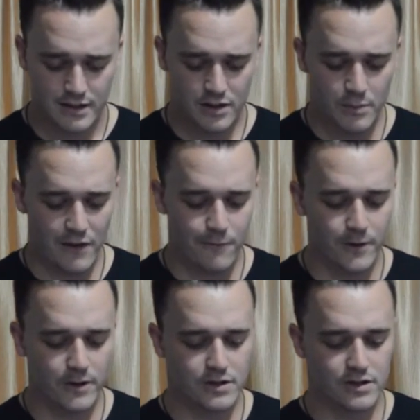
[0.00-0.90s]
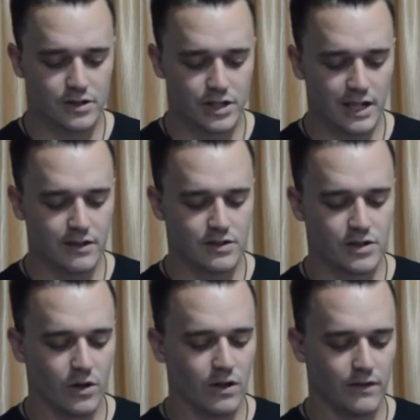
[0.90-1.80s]
So my first challenge
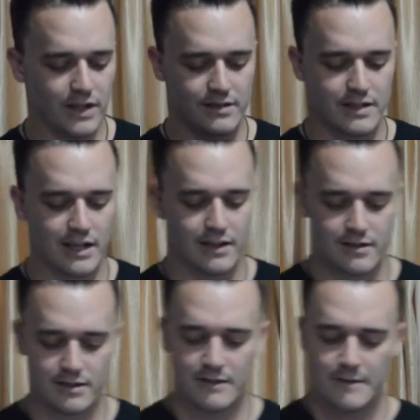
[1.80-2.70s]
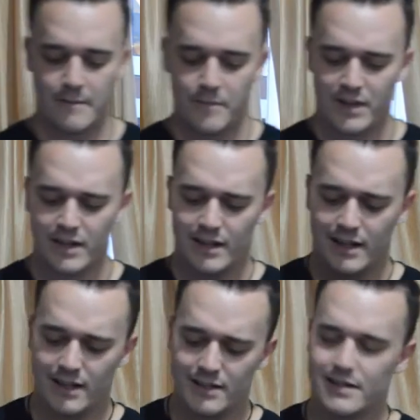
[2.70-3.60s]
to all of us, guys,
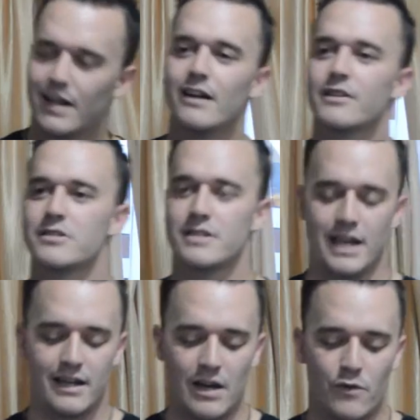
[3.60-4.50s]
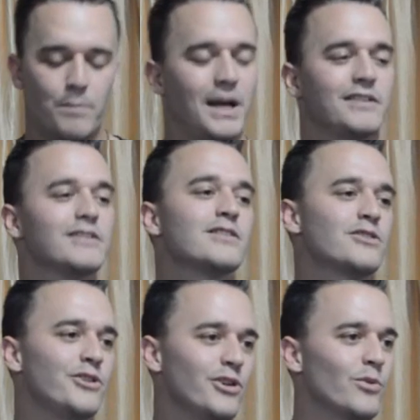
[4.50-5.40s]
is to understand that repentance is
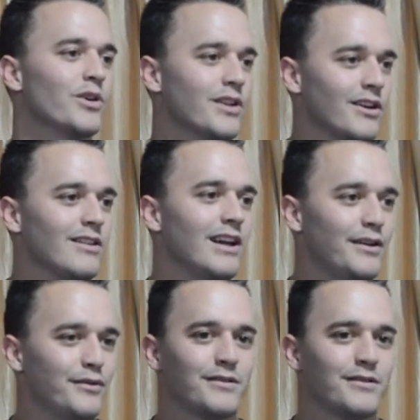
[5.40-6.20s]
a good word in our life.